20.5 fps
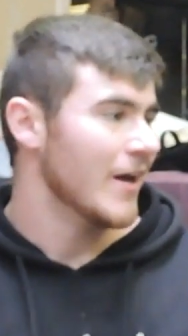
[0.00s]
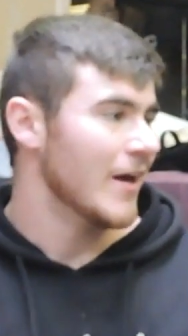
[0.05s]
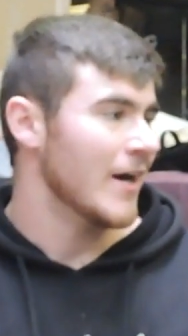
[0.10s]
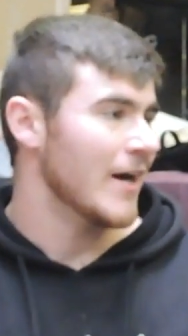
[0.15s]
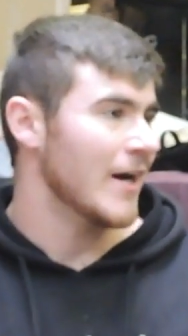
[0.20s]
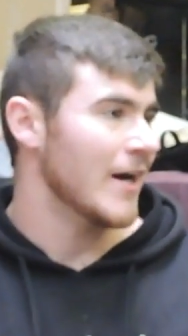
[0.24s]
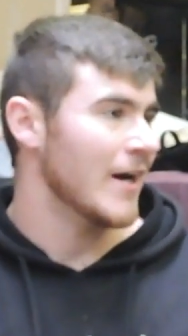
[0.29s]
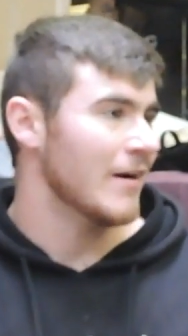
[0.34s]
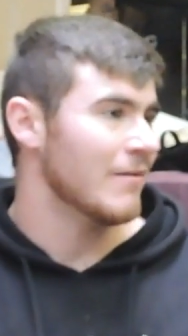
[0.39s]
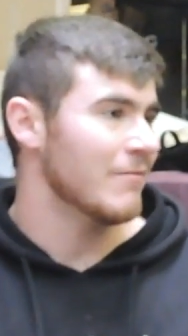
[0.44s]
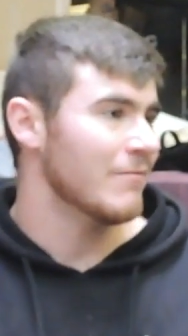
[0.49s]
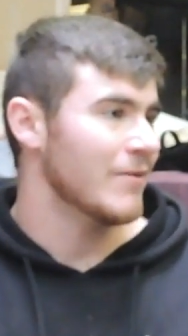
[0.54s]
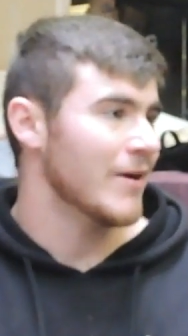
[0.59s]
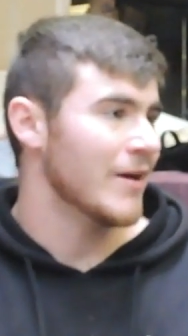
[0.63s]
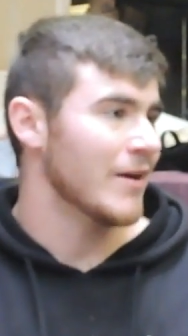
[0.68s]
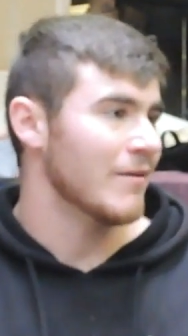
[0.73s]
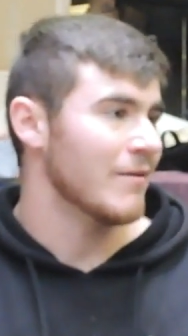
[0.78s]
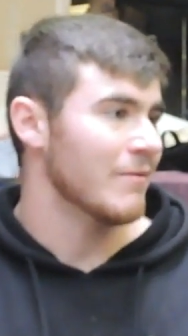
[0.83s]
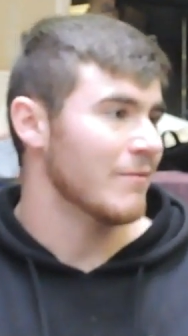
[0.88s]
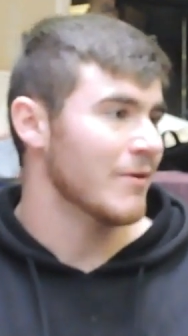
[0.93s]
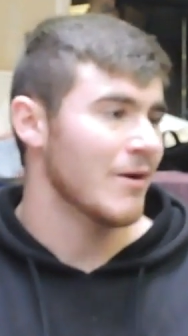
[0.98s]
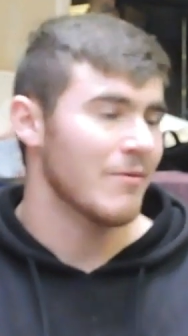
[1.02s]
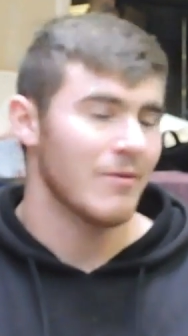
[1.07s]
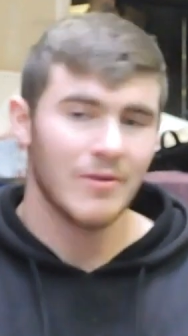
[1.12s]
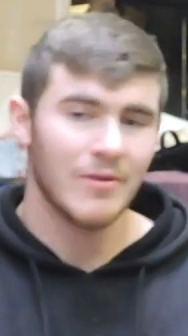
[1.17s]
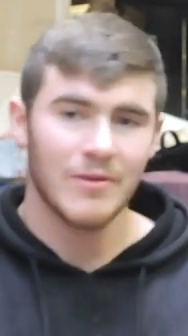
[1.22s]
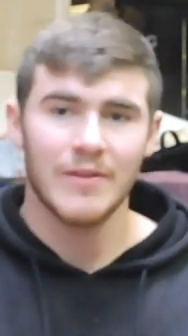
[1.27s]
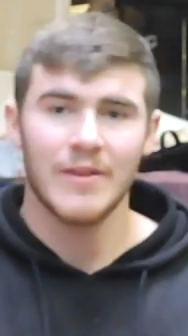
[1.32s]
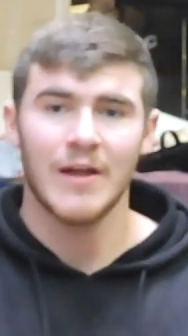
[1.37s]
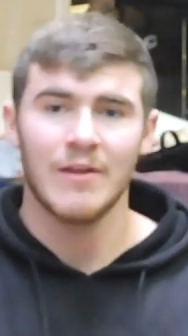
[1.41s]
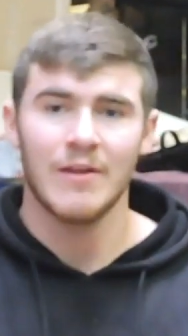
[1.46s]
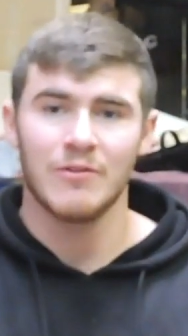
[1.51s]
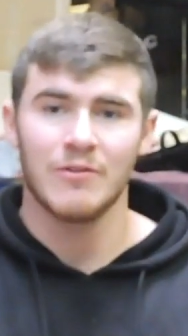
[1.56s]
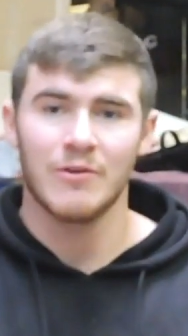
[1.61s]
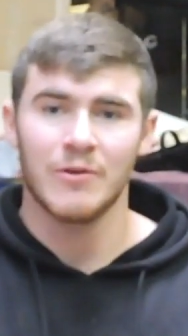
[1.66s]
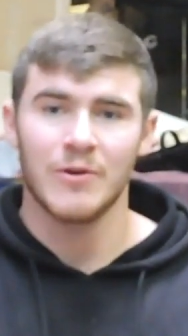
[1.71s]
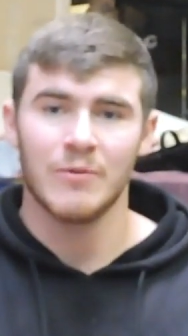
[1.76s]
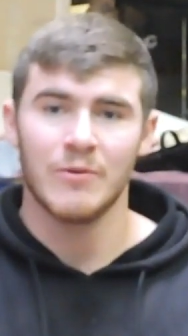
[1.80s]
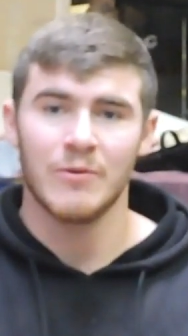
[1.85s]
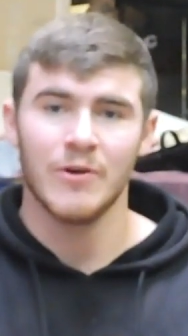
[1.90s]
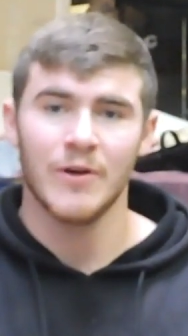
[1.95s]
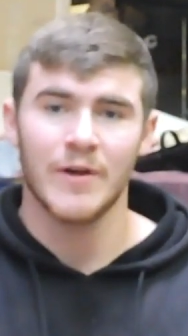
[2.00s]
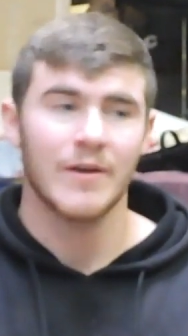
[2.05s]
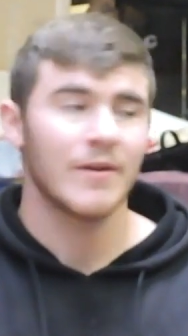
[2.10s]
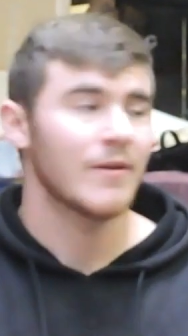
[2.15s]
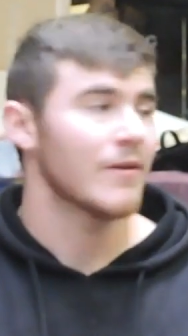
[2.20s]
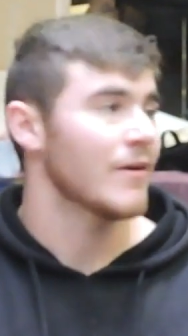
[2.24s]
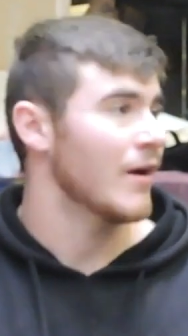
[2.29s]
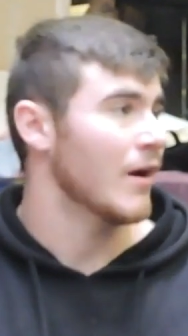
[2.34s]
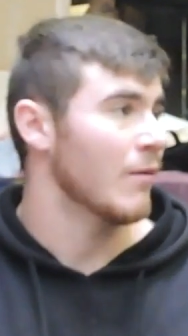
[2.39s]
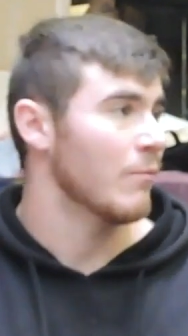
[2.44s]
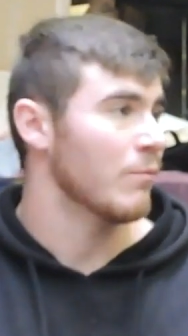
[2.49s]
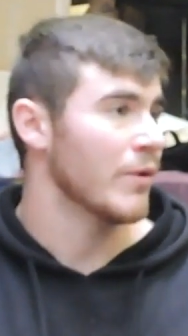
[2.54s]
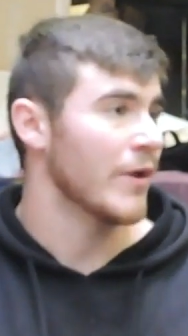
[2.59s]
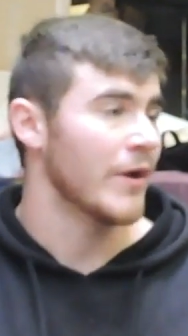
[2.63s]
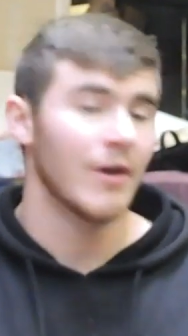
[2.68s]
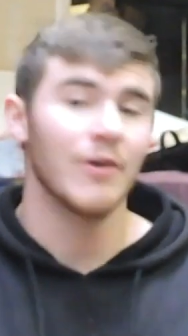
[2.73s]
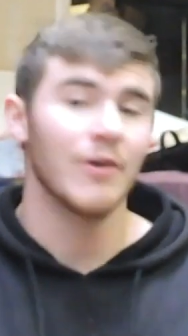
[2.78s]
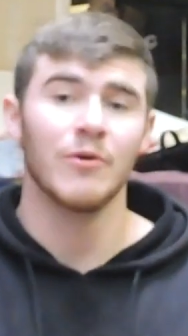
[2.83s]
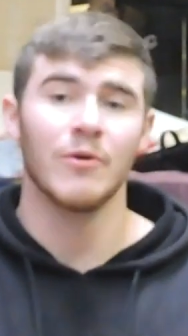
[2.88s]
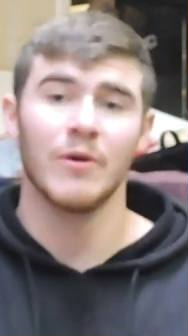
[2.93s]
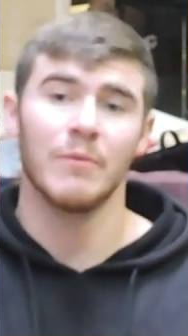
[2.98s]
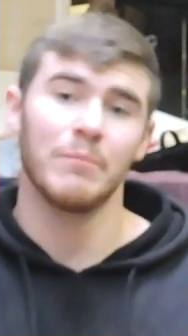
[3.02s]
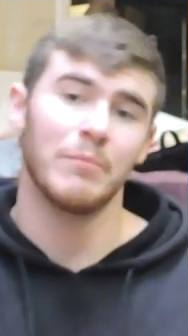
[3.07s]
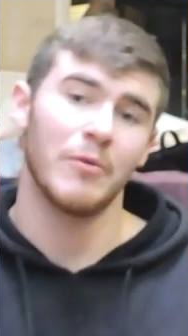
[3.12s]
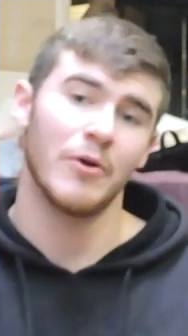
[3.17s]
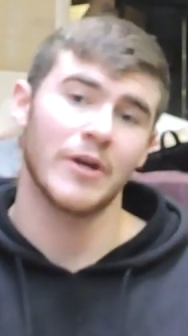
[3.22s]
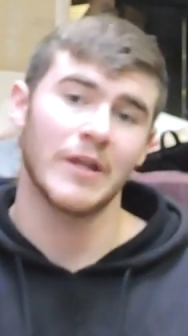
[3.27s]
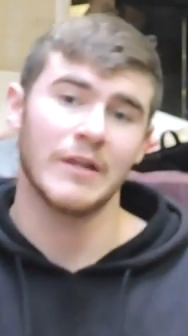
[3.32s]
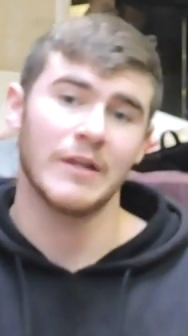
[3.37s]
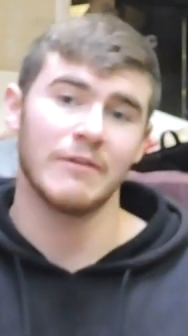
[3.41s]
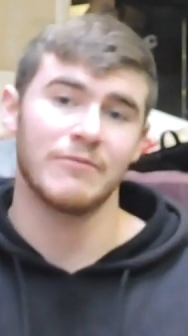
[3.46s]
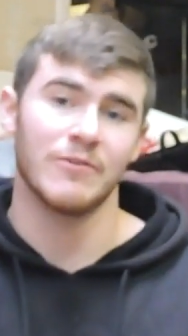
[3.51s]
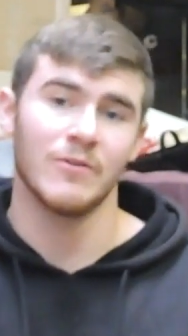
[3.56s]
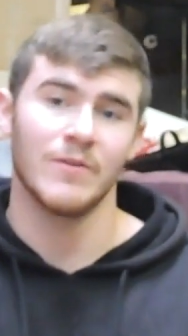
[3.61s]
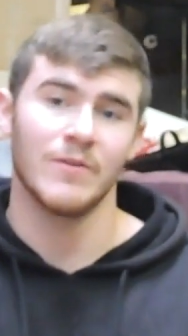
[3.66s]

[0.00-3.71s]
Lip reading: And at the moment, that's not going to work. I'm planning on doing a body lift